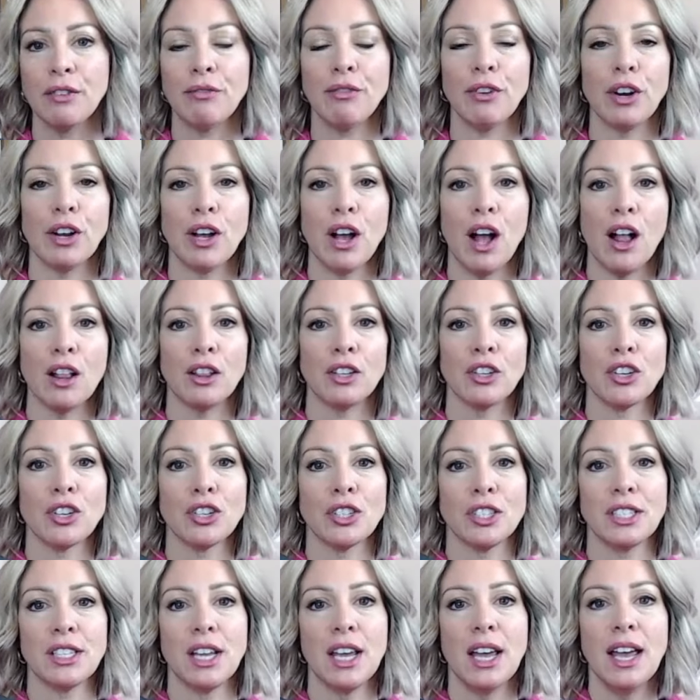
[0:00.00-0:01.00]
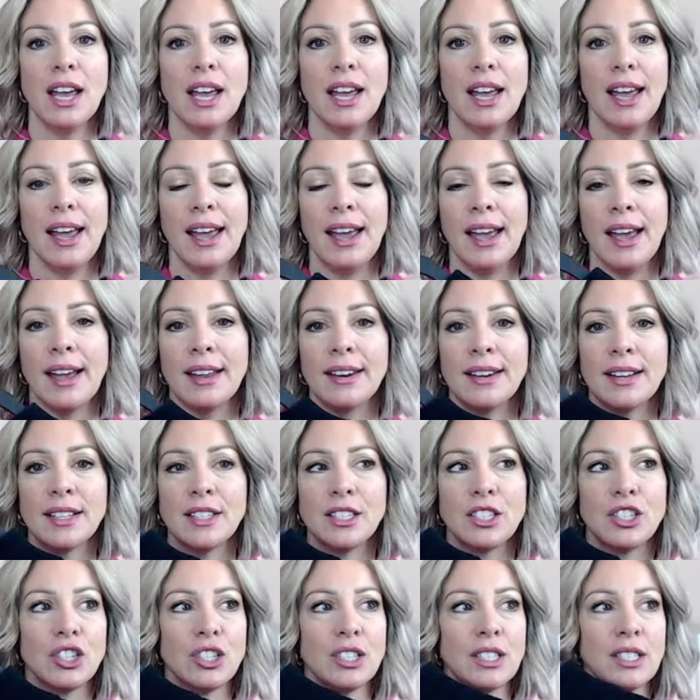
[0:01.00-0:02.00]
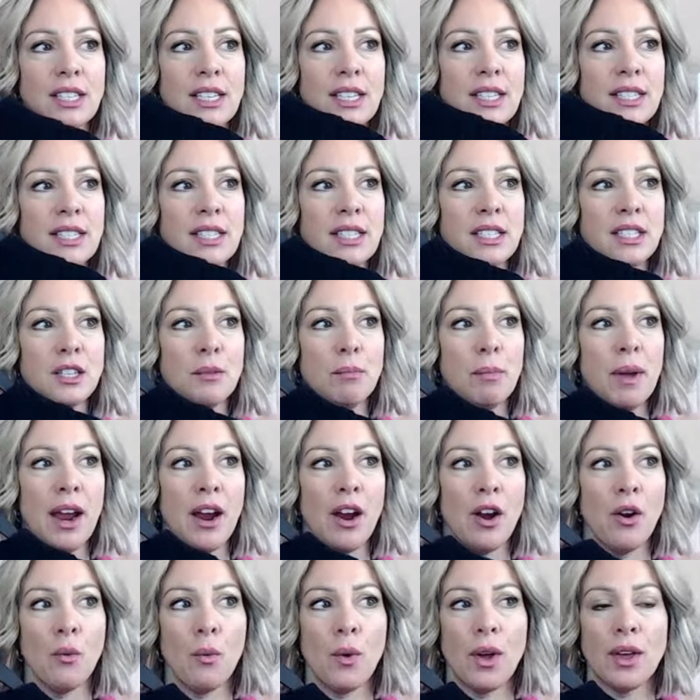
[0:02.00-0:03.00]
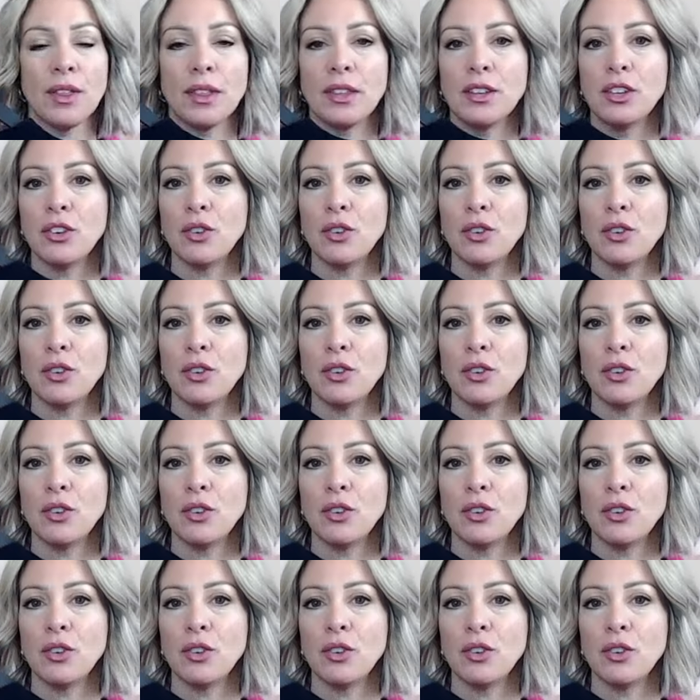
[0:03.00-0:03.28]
different colors, and it's just easy to pair with.